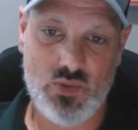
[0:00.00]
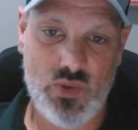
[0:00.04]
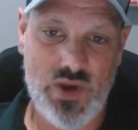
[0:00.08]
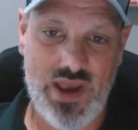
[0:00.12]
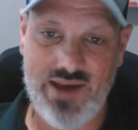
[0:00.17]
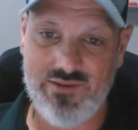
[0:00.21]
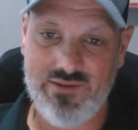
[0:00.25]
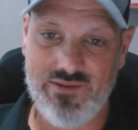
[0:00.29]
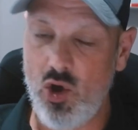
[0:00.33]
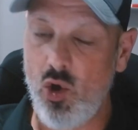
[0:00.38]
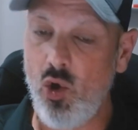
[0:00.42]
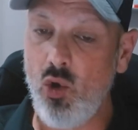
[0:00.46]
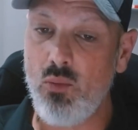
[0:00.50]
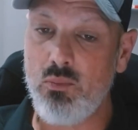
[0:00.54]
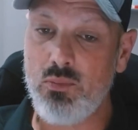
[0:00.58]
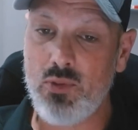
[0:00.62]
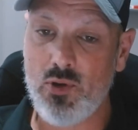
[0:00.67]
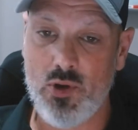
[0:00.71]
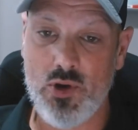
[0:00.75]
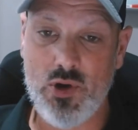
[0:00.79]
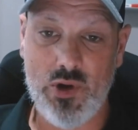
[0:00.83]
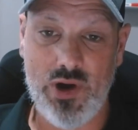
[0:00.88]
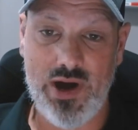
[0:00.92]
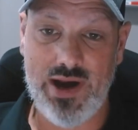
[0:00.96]
We have a whole
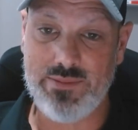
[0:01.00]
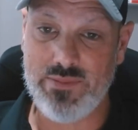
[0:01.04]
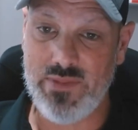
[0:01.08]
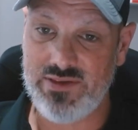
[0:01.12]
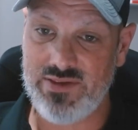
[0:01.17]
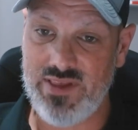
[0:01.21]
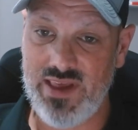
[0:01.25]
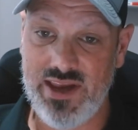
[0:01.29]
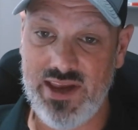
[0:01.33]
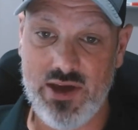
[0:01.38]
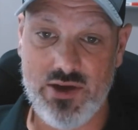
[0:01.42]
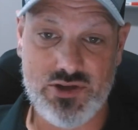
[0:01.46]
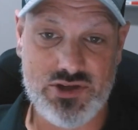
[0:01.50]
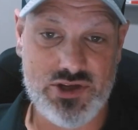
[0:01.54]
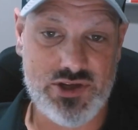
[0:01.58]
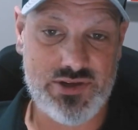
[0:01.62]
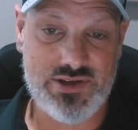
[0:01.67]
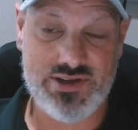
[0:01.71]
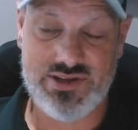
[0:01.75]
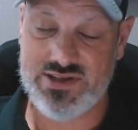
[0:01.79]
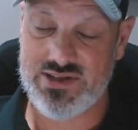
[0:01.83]
program that they go to.